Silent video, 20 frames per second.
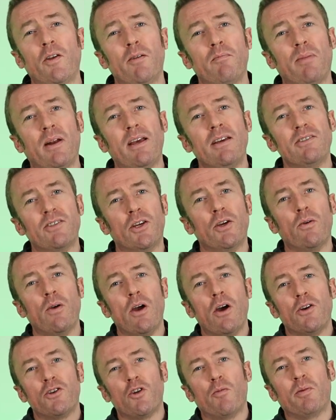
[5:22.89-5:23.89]
then please do
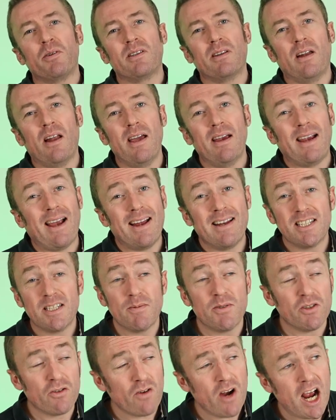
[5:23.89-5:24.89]
drop us a like and
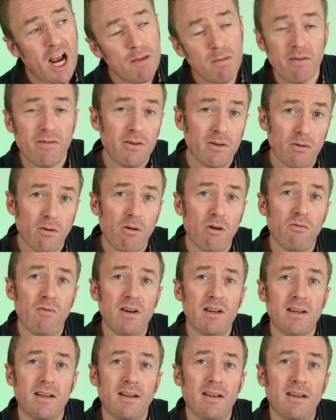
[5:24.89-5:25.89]
subscribe if you're not
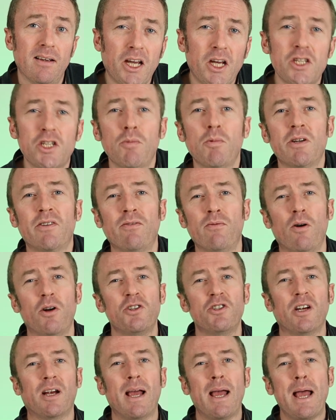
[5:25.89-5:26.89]
already. Thank you so much for
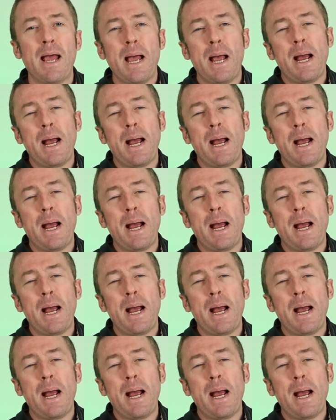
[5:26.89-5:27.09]
watching.